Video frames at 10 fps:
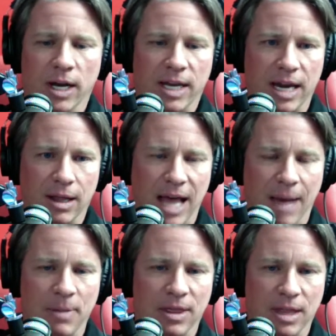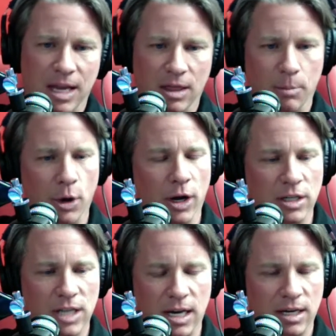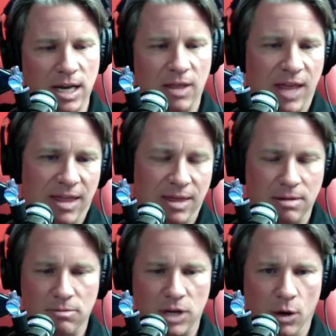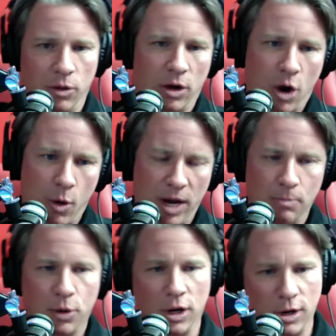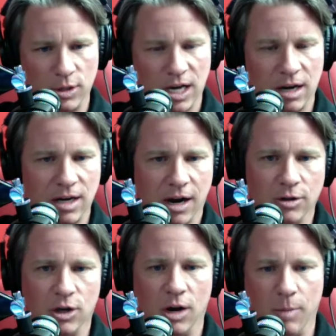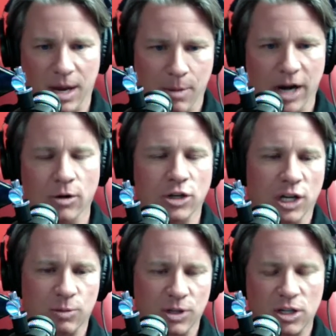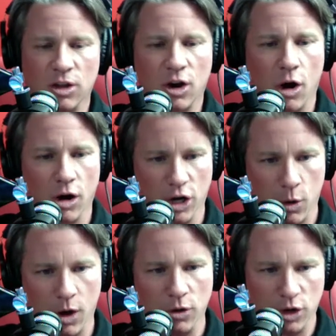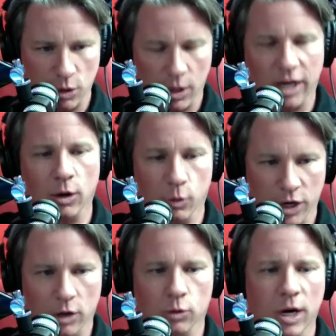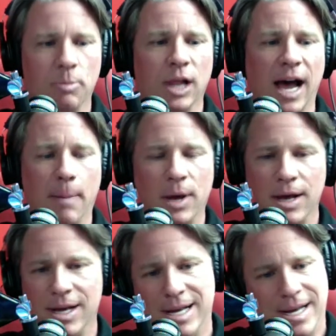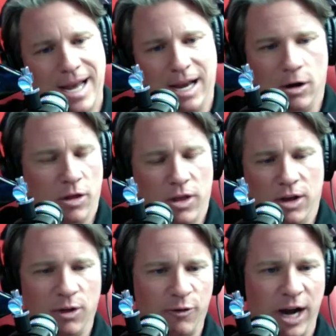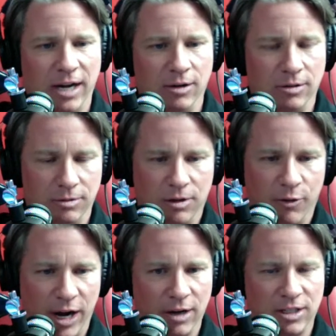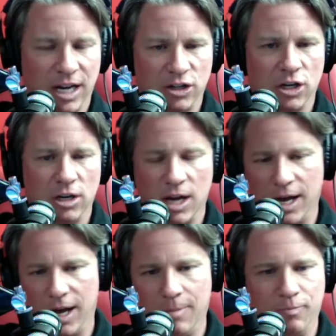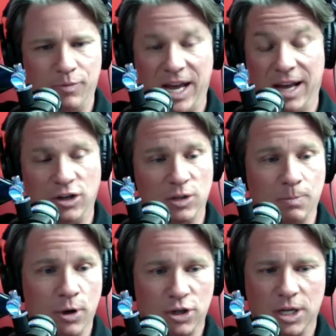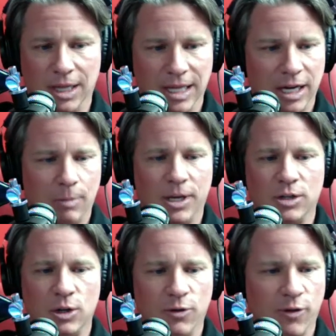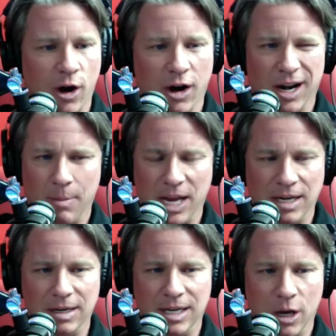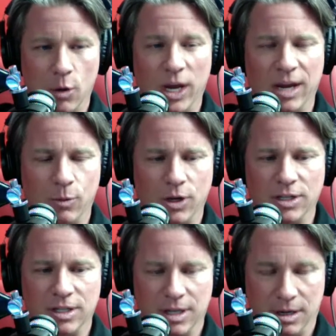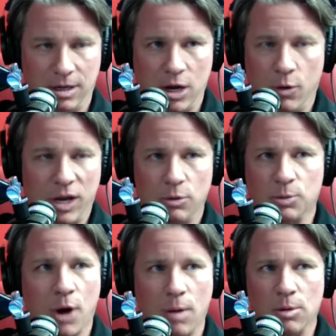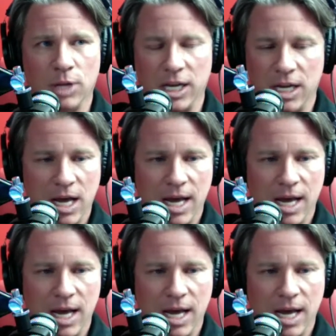get a lap in the books. And then, they'll go in, put a new set of tires on, make minor adjustments to the car and go out and do like a real rip lap. And on the final session, it just pushed a little bit too far. And I mean, it was, he was probably,